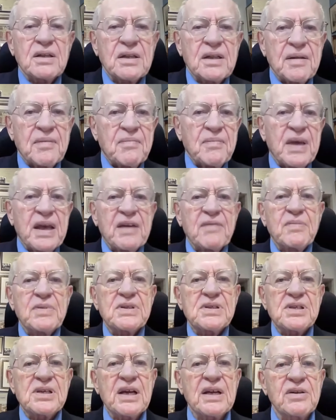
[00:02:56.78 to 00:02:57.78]
that may have
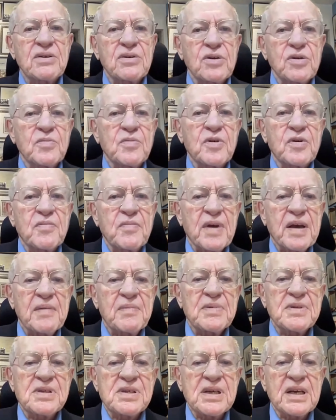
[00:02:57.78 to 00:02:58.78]
been said in humor, it may
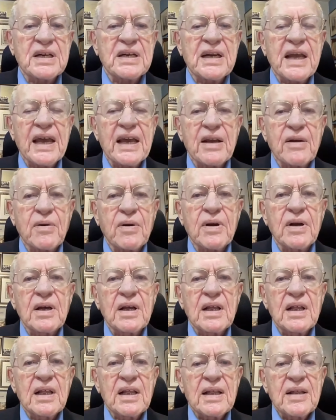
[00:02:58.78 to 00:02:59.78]
have been said in anger,
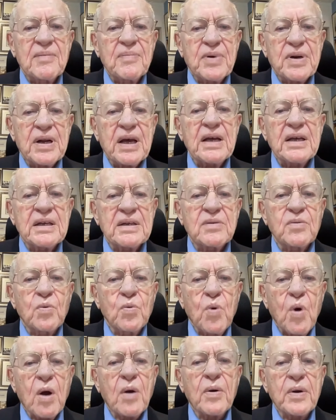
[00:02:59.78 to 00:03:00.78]
but it
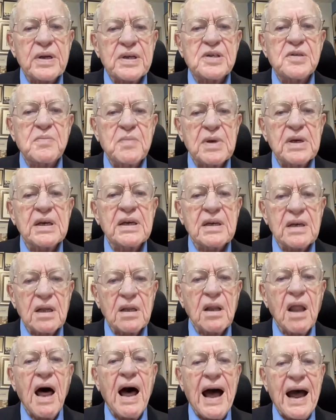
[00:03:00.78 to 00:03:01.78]
worries me a
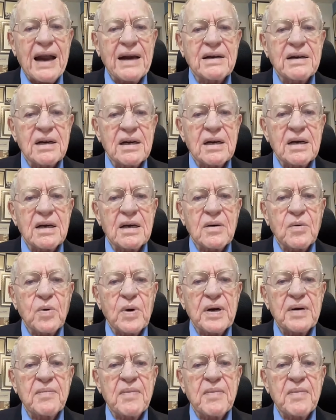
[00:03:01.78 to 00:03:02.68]
lot when